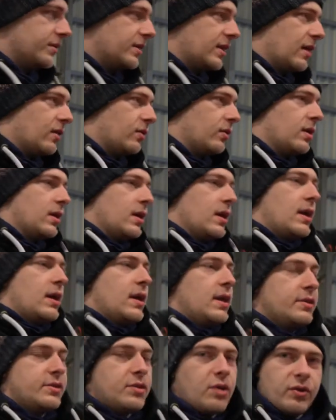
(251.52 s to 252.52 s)
Now,
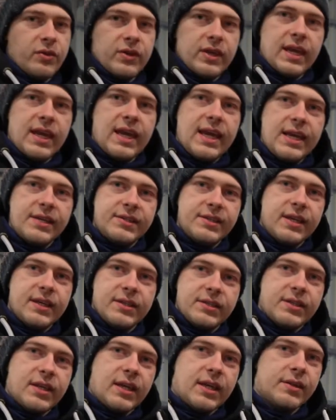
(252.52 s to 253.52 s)
it's not the
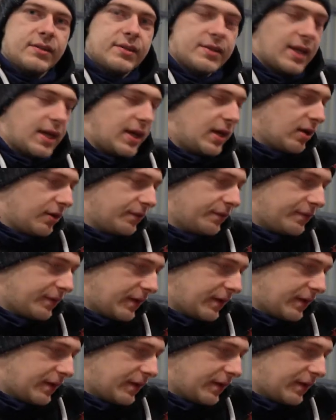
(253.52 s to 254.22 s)
easiest thing to take off